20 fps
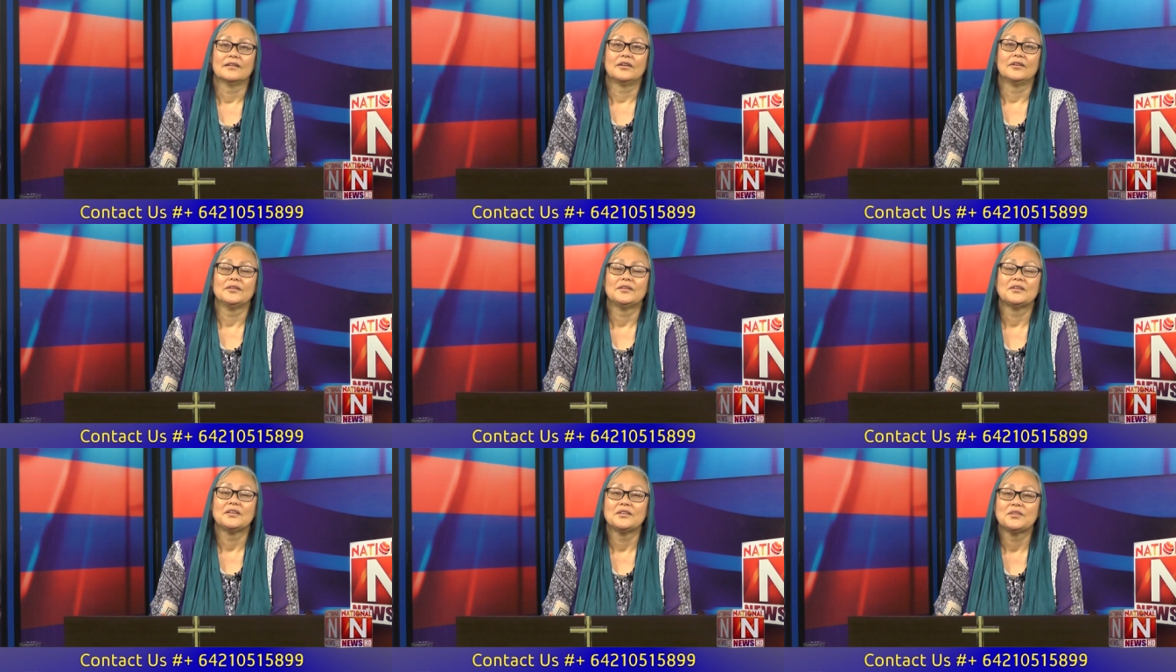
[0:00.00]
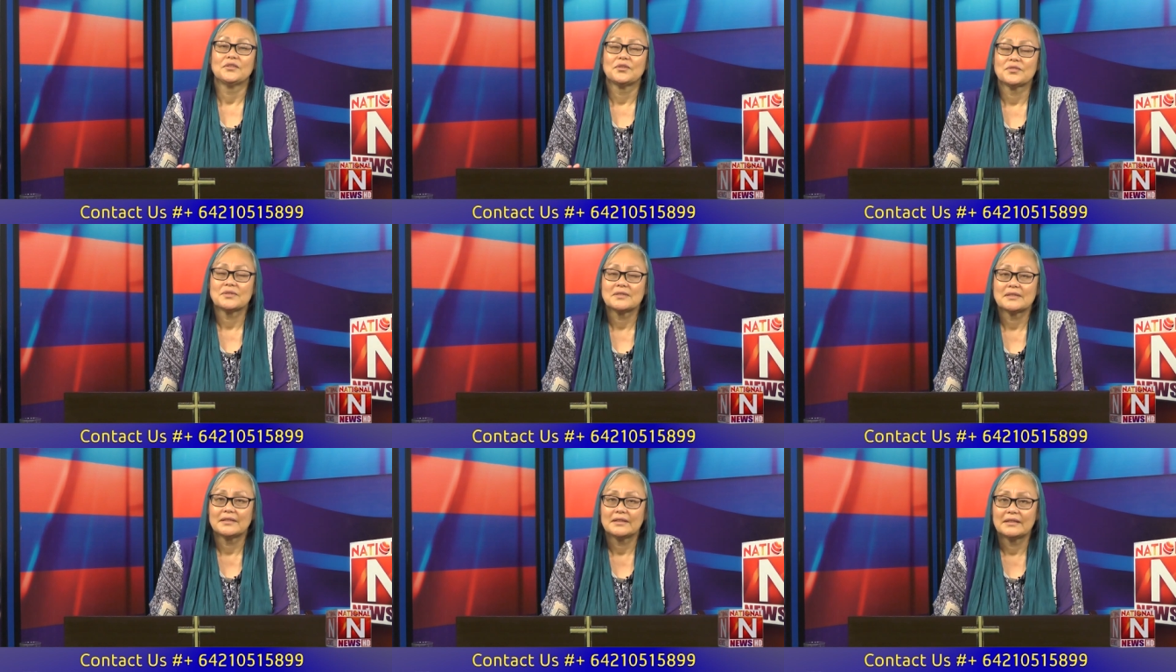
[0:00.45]

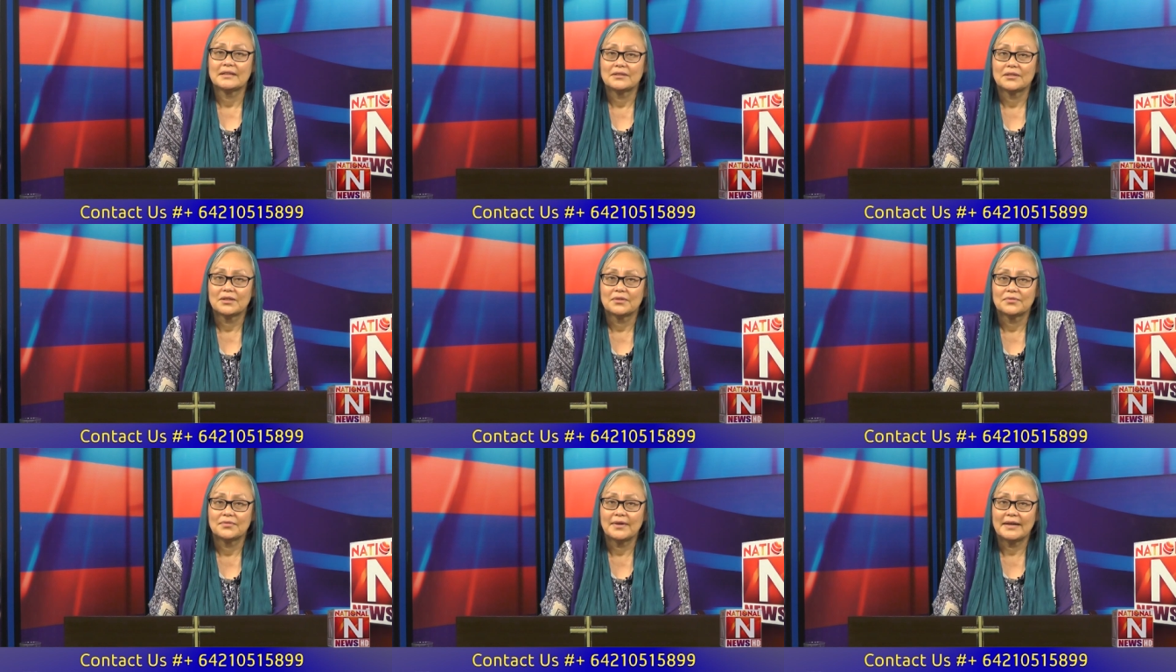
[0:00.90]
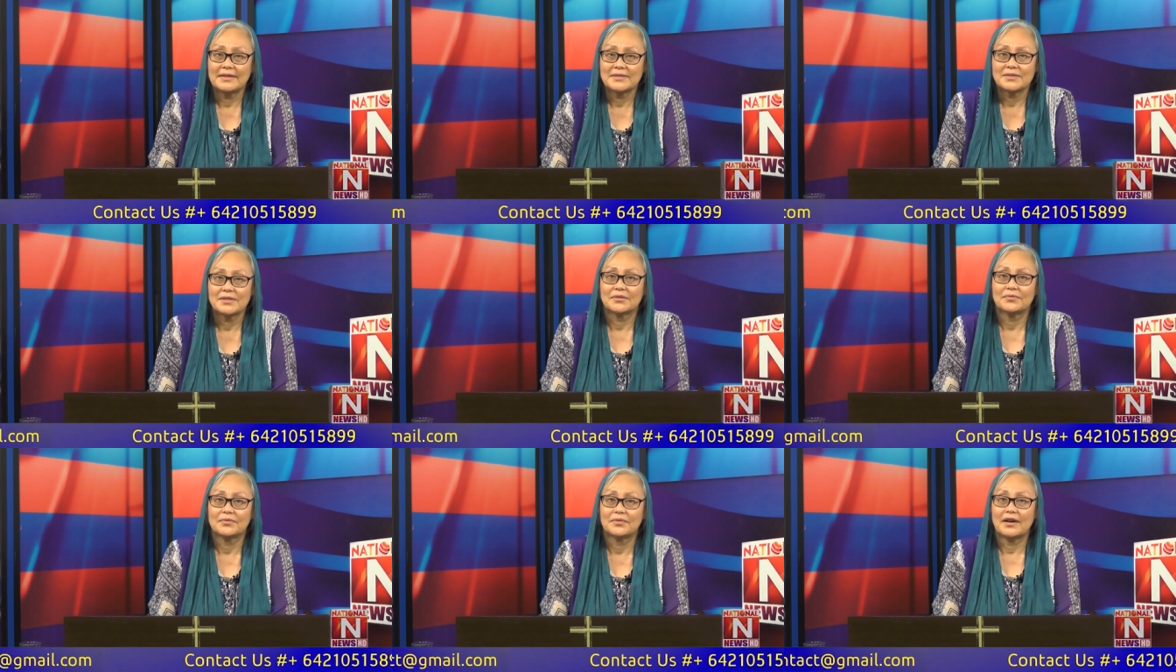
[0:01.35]
continuously the
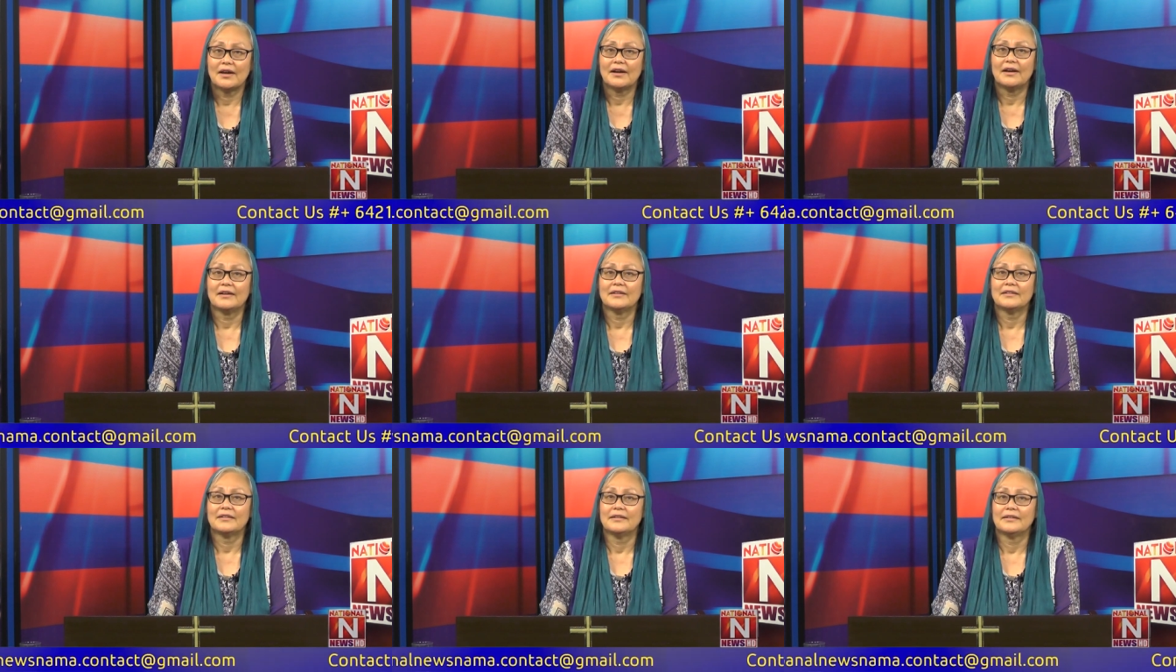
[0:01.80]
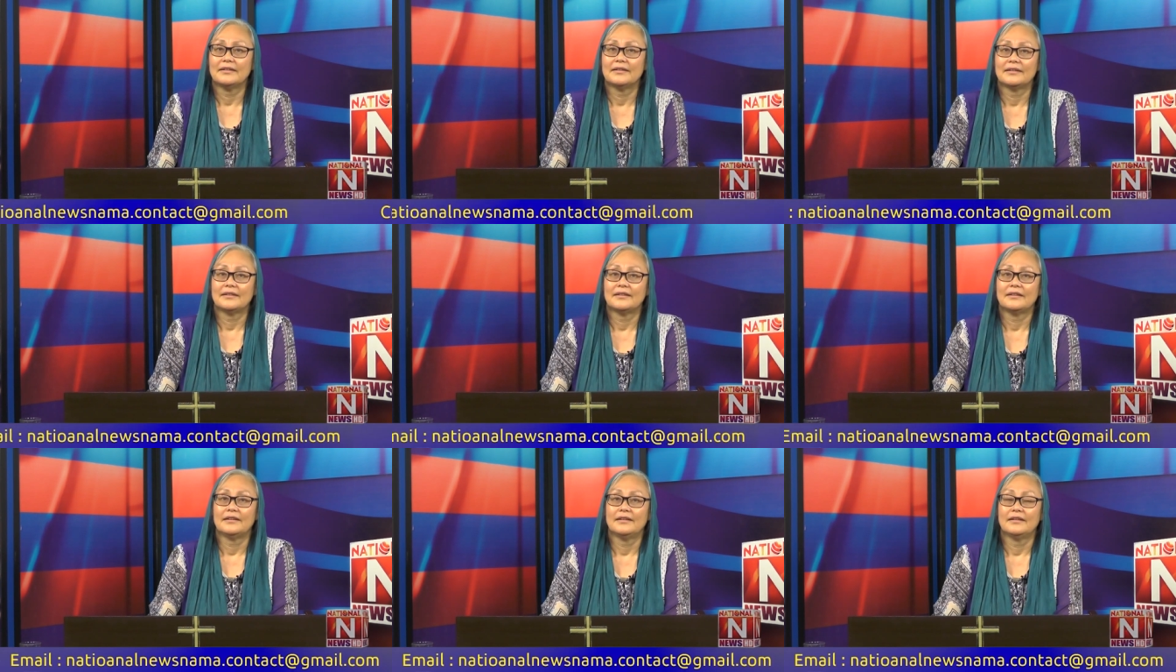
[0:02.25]
face of God.
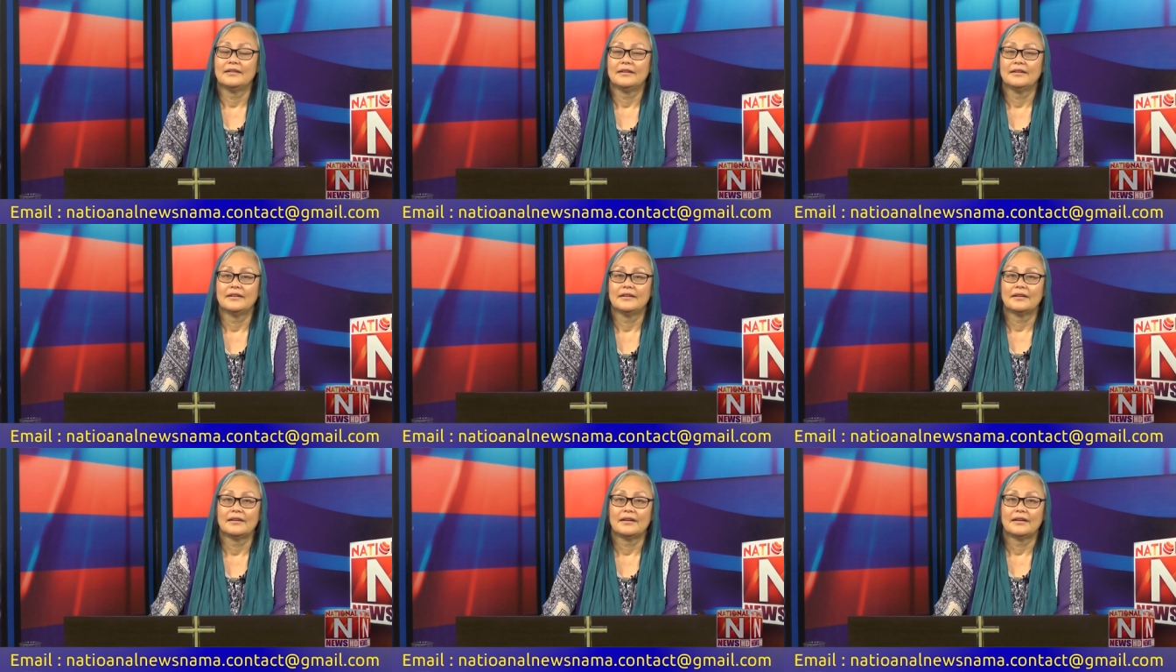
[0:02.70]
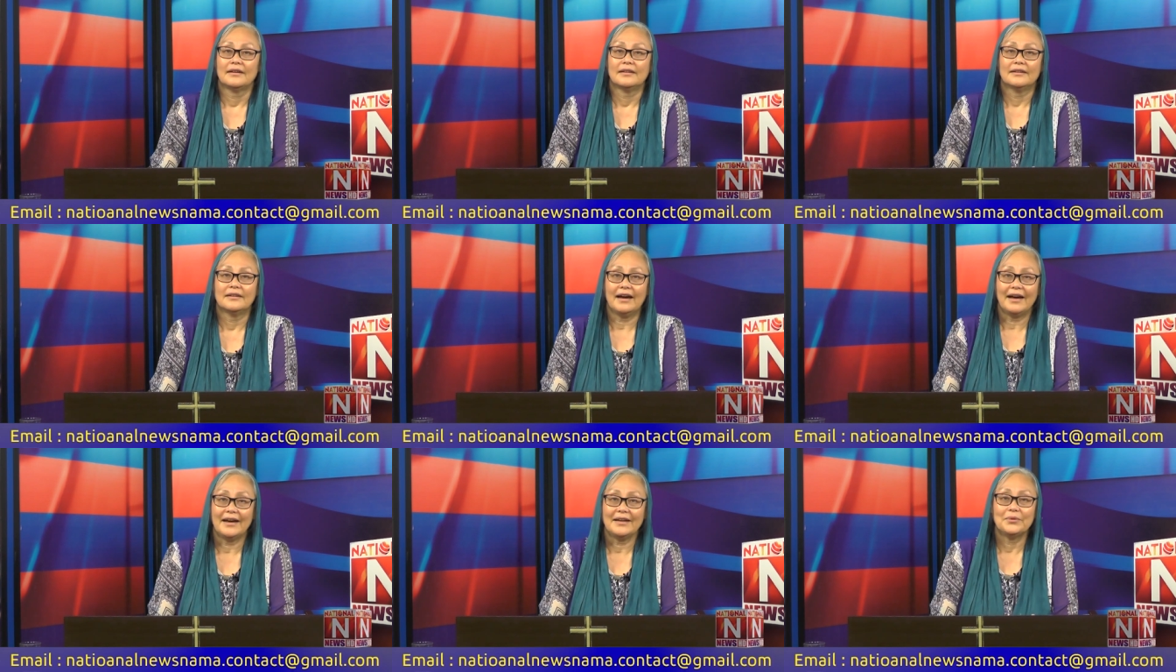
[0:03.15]

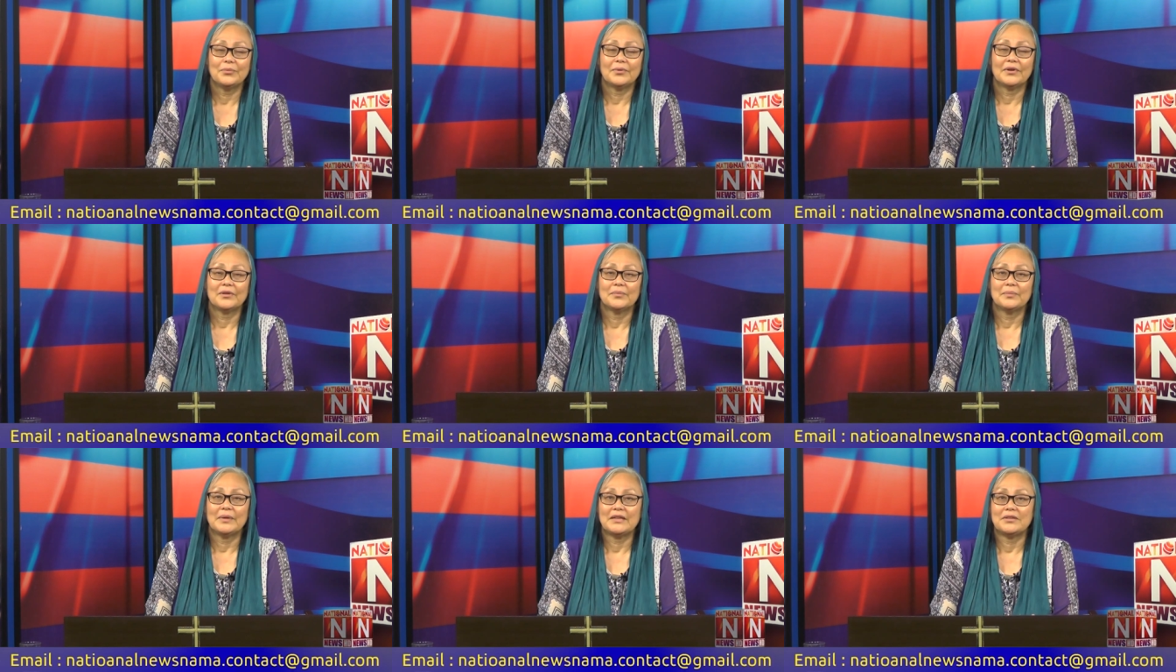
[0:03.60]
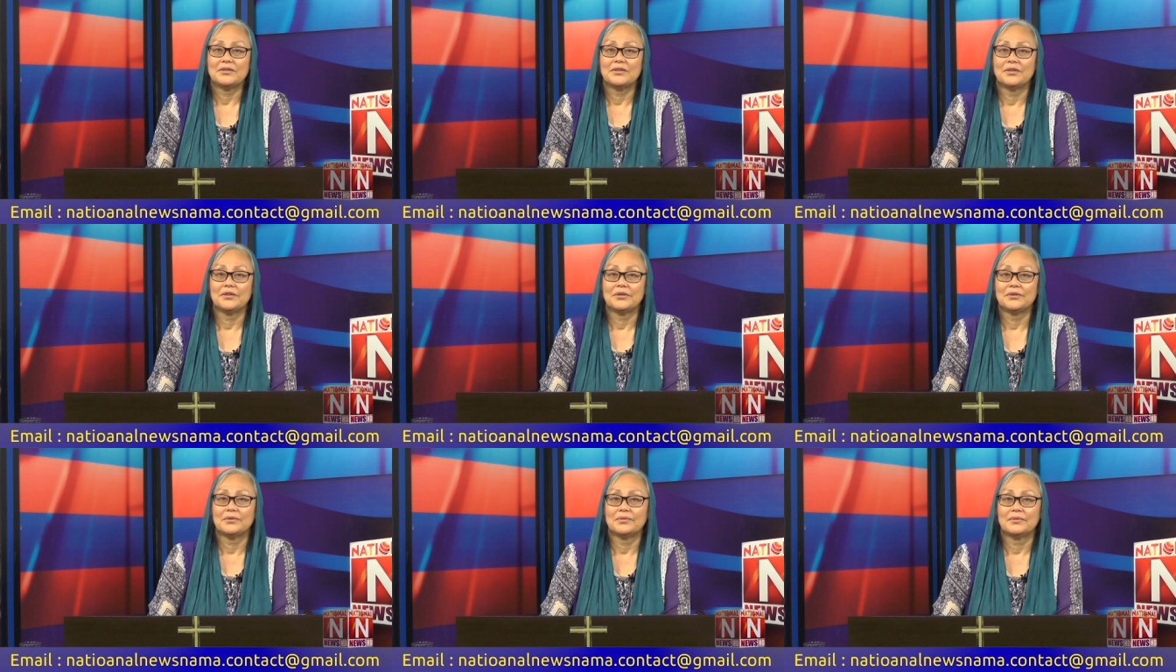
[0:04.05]
God will
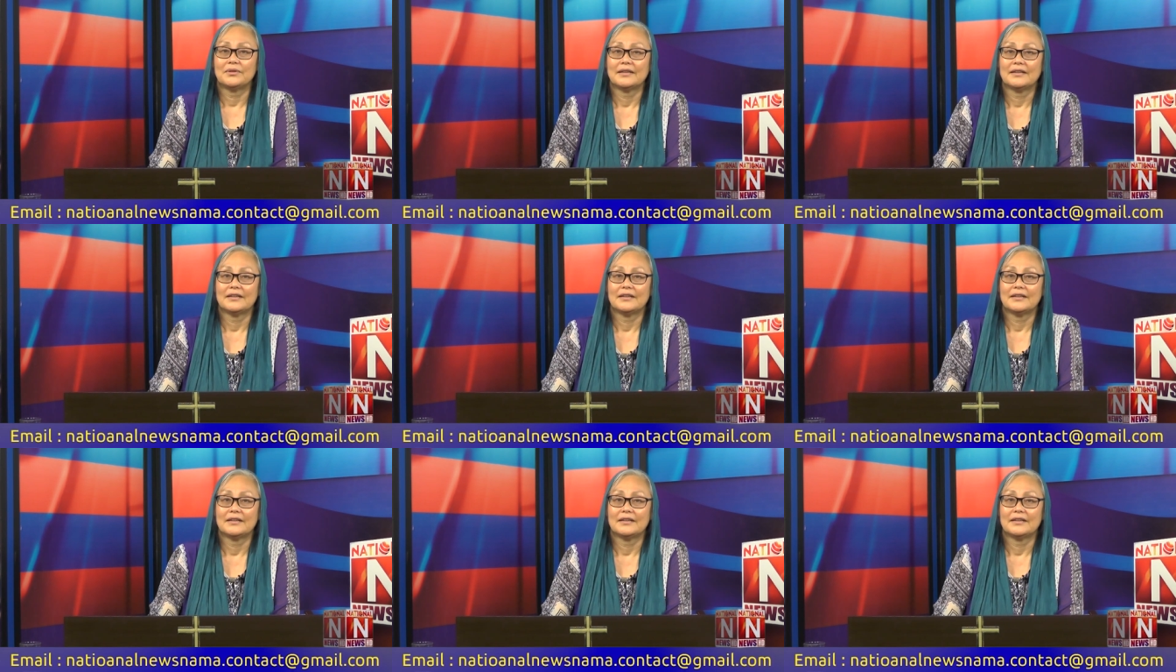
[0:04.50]
meet you.